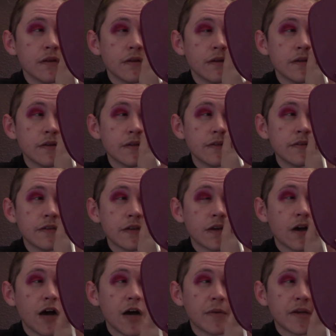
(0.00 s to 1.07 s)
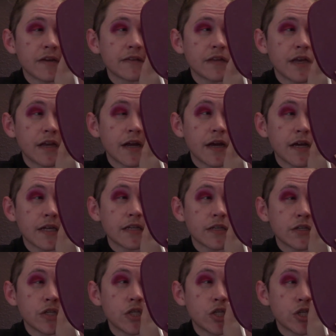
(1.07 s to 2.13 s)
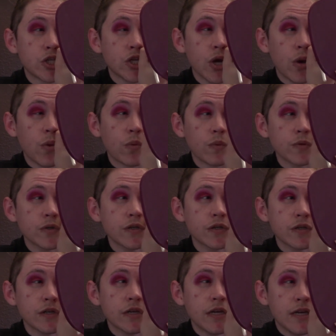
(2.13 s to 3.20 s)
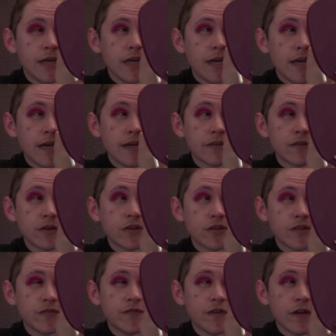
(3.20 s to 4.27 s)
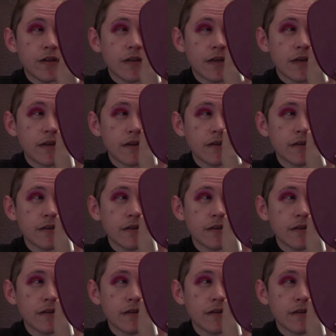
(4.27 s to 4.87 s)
DC Comics, and I don't. And so I just felt like